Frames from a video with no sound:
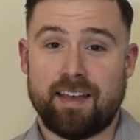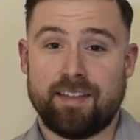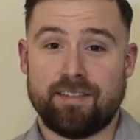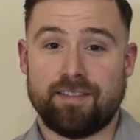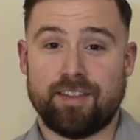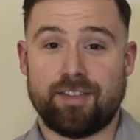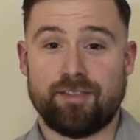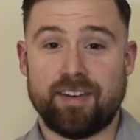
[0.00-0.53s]

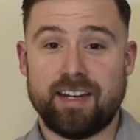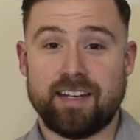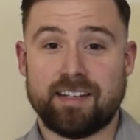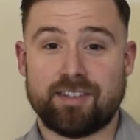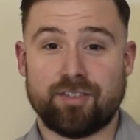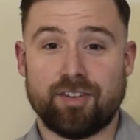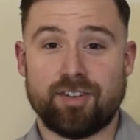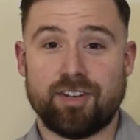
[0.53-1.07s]
The three
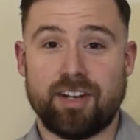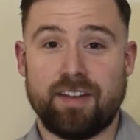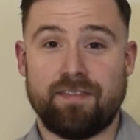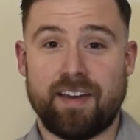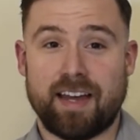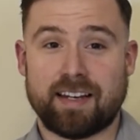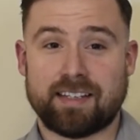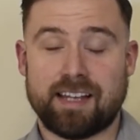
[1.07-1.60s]
distortion
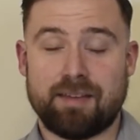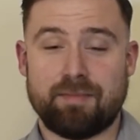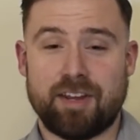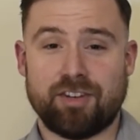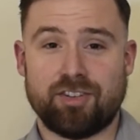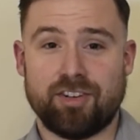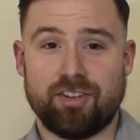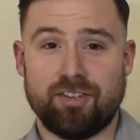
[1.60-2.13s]
effects I
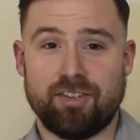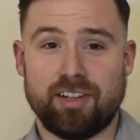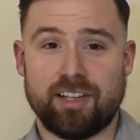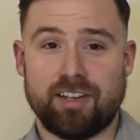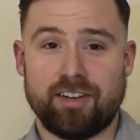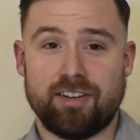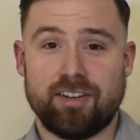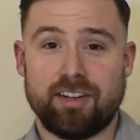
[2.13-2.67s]
mentioned
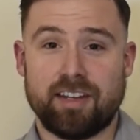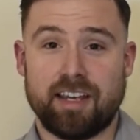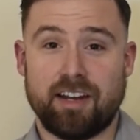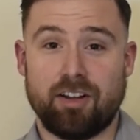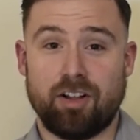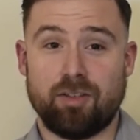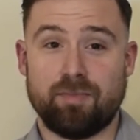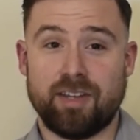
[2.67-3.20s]
earlier can
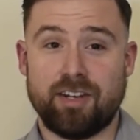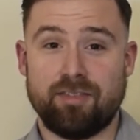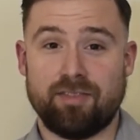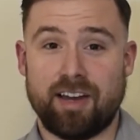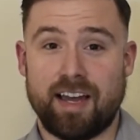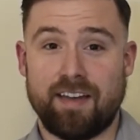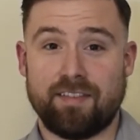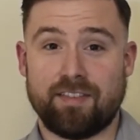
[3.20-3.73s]
all be
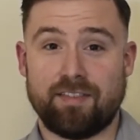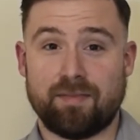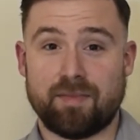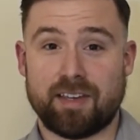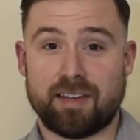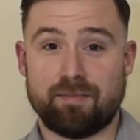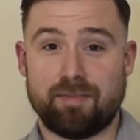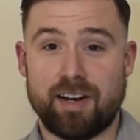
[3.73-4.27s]
derived from
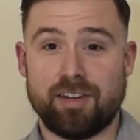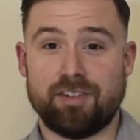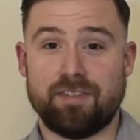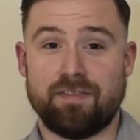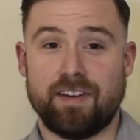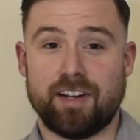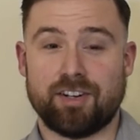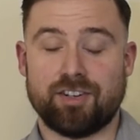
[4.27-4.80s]
the compression
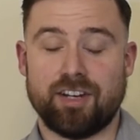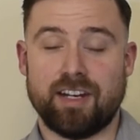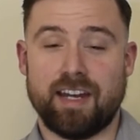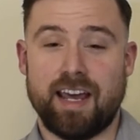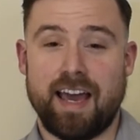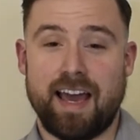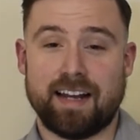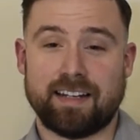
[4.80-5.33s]
function
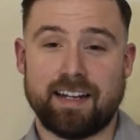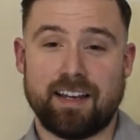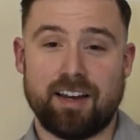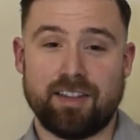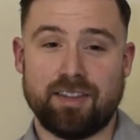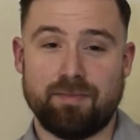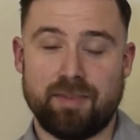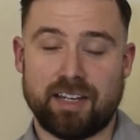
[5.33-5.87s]
acting
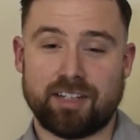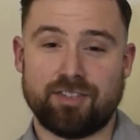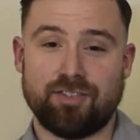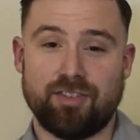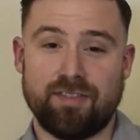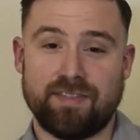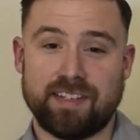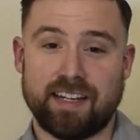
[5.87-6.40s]
on the
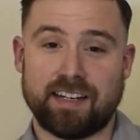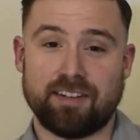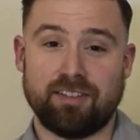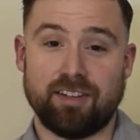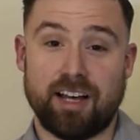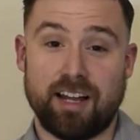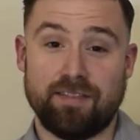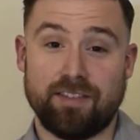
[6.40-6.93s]
mixture of
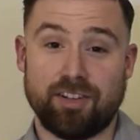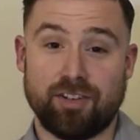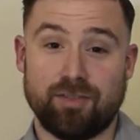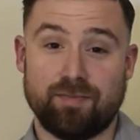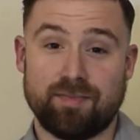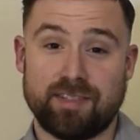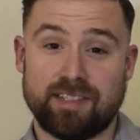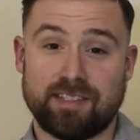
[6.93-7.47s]
signal
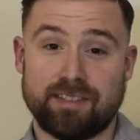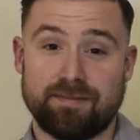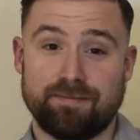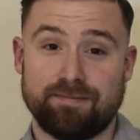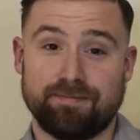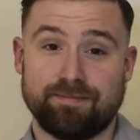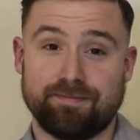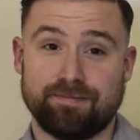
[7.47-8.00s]
envelopes.
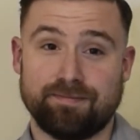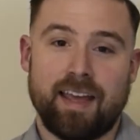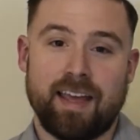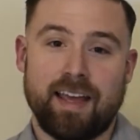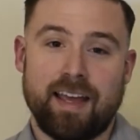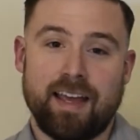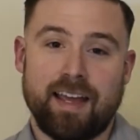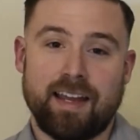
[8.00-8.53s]

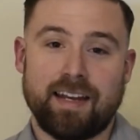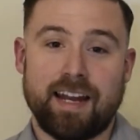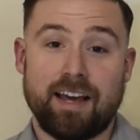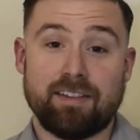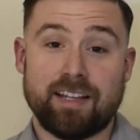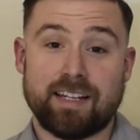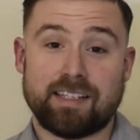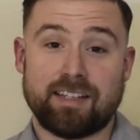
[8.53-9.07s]

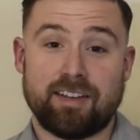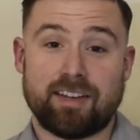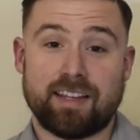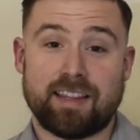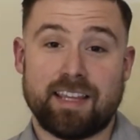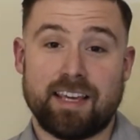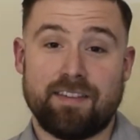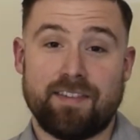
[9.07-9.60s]
Now let's look
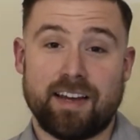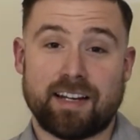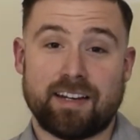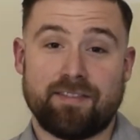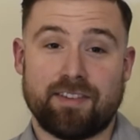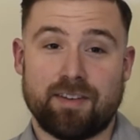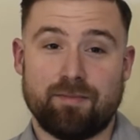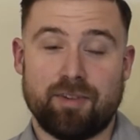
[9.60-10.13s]
at the effect
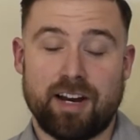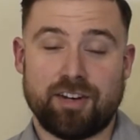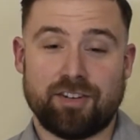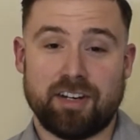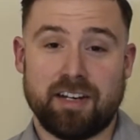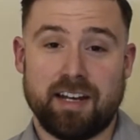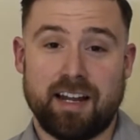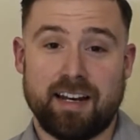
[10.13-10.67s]
of
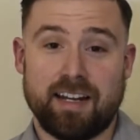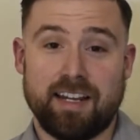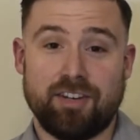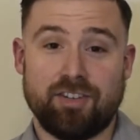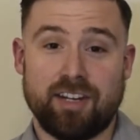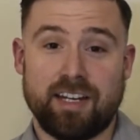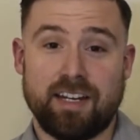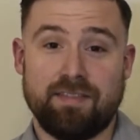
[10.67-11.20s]
compression on
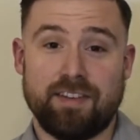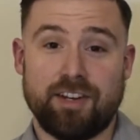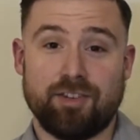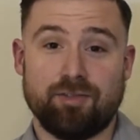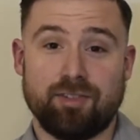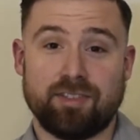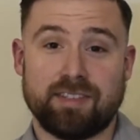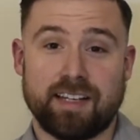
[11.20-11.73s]
each
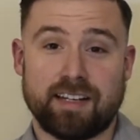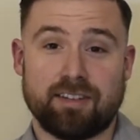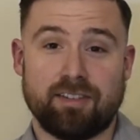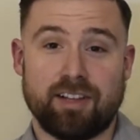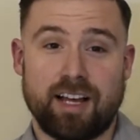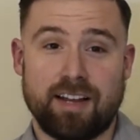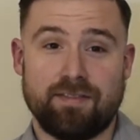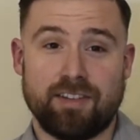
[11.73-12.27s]
individual
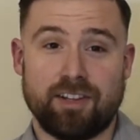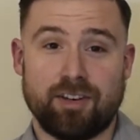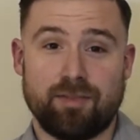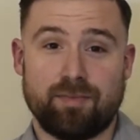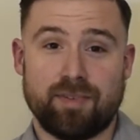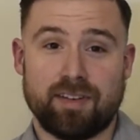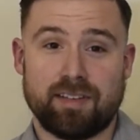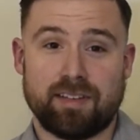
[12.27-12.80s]
signal envelope.